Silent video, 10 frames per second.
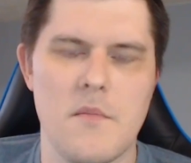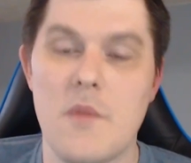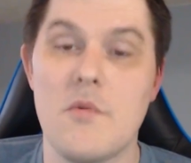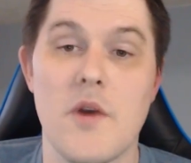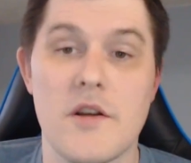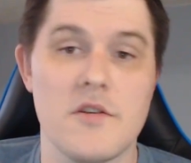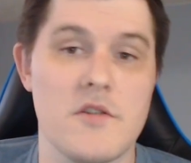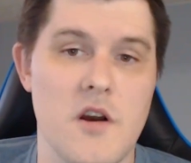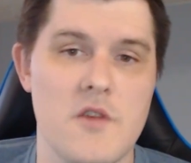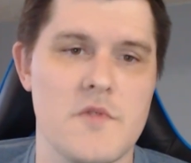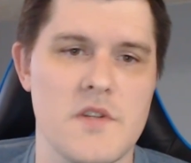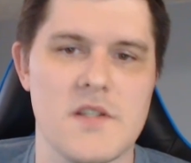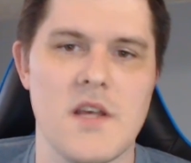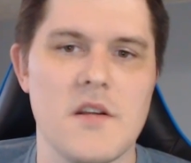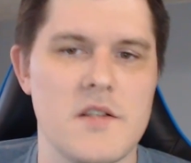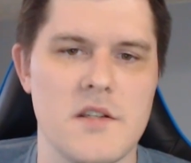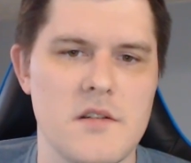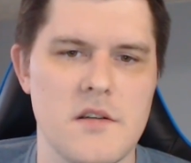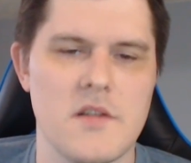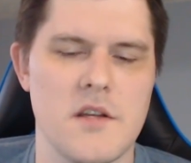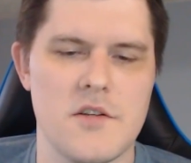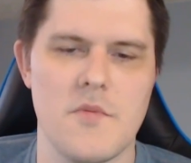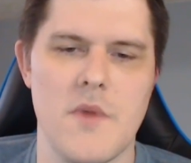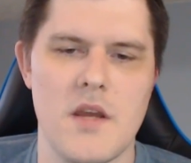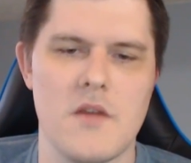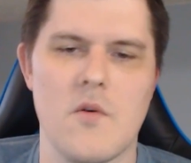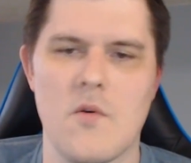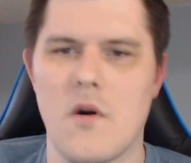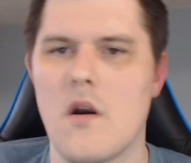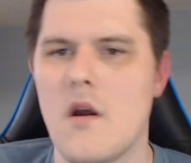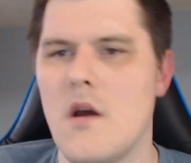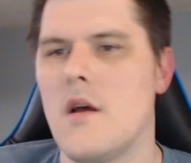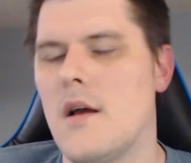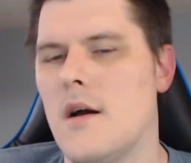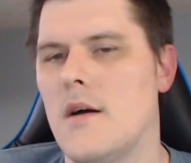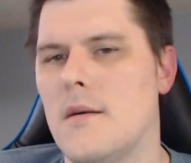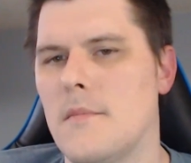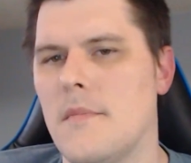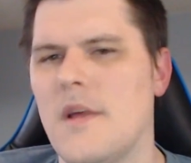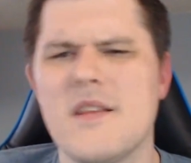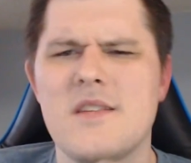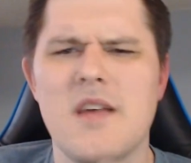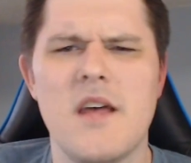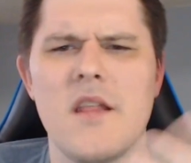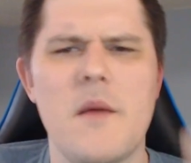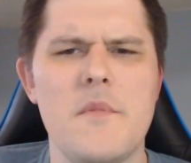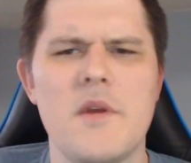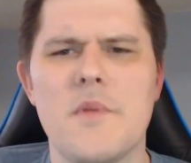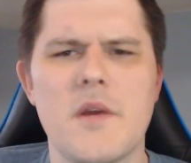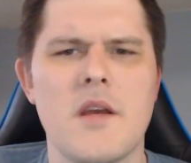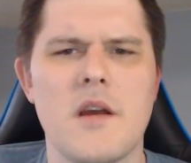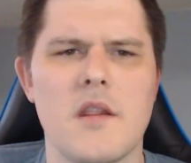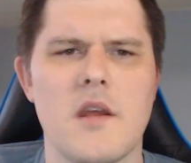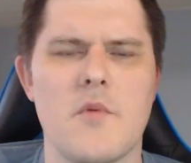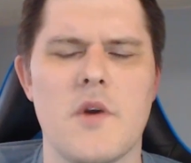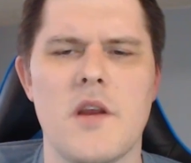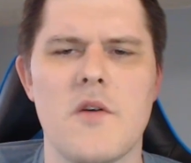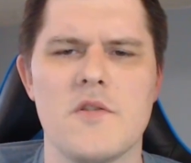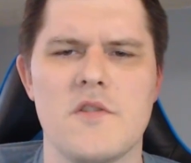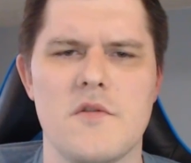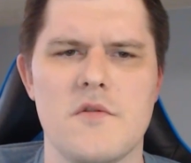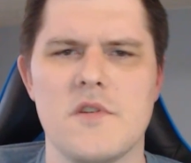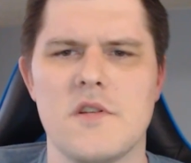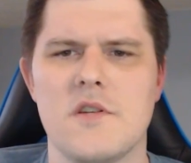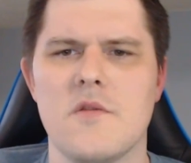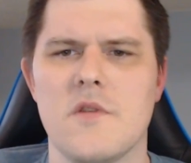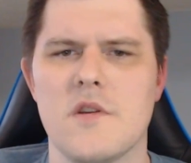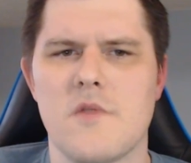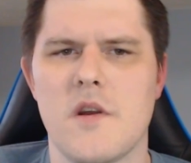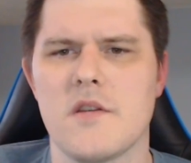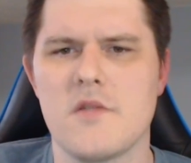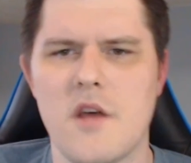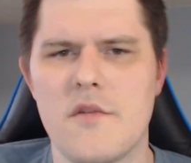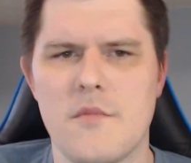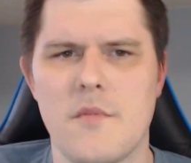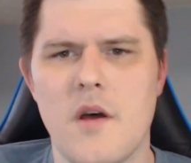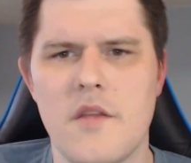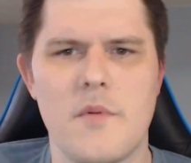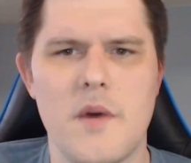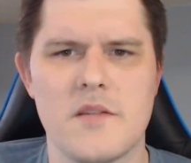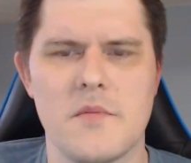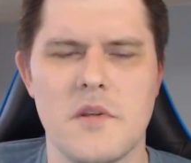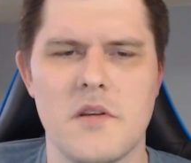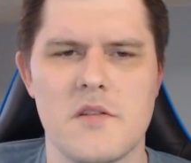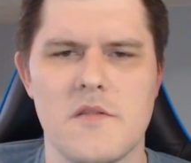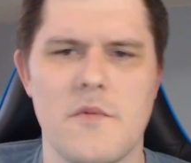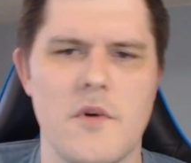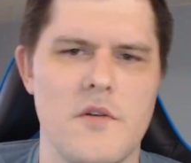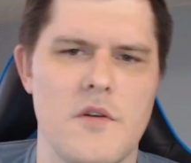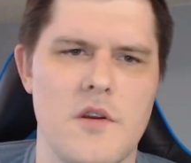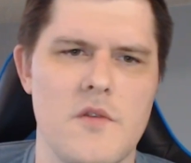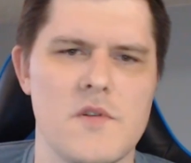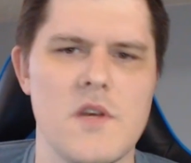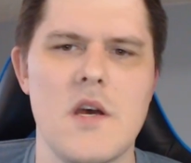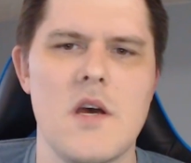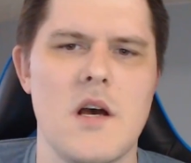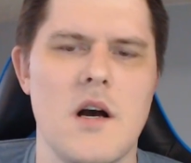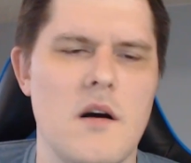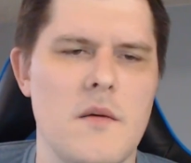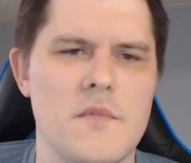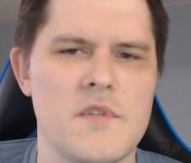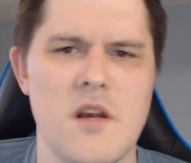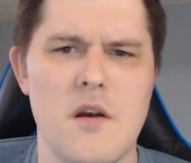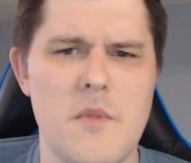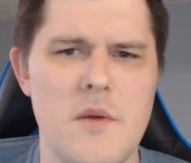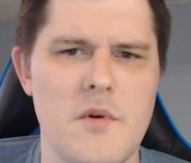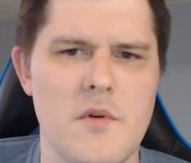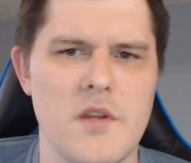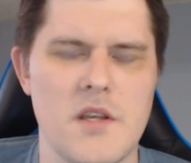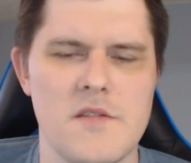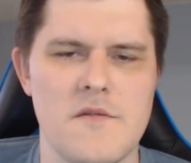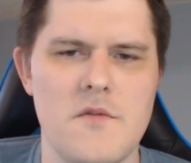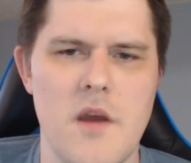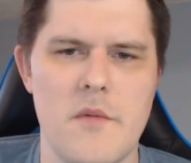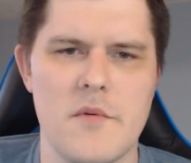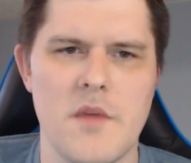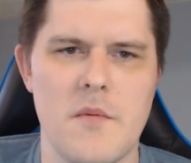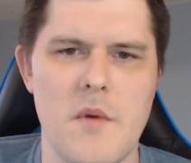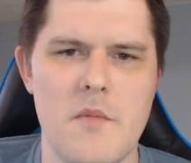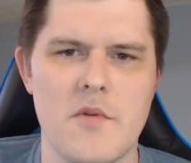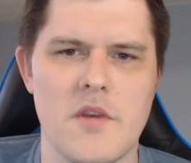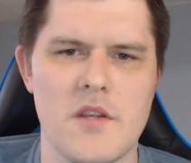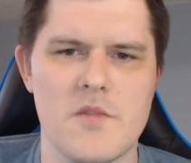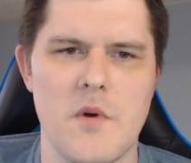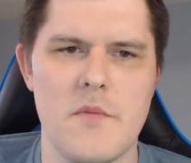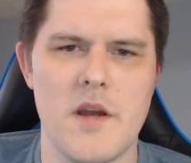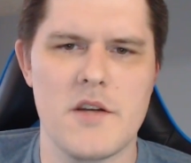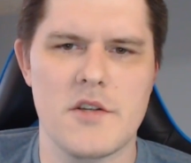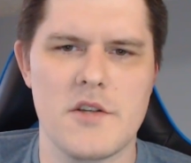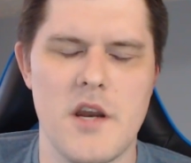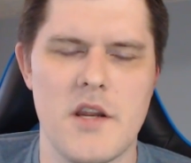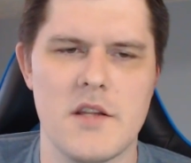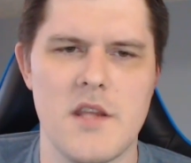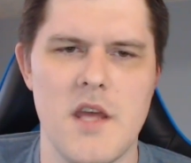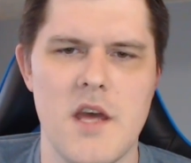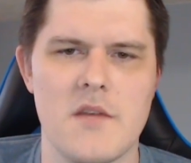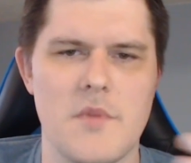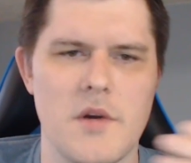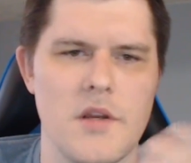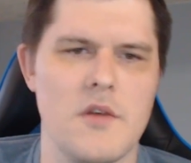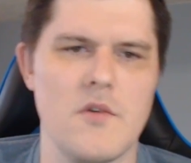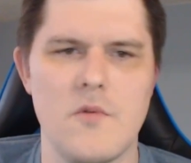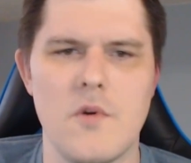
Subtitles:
you actually charged with the skeleton that you made, or And I'm nitpicking on like what heroes you're using to do this, right? There's other possibilities of what you could use. Zarin maybe only gets a few damage, like maybe only gets one magic shot in at the end, but you